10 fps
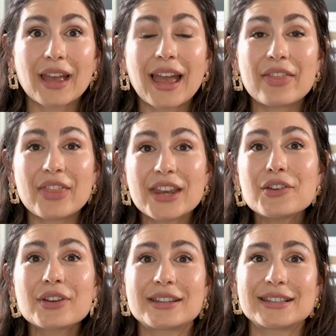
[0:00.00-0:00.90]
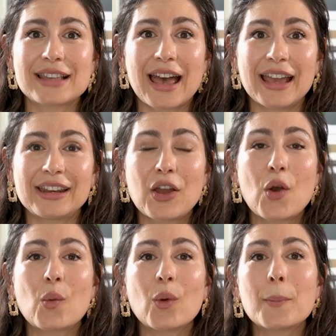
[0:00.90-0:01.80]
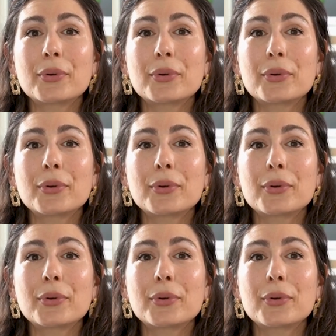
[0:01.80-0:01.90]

and then you can decide what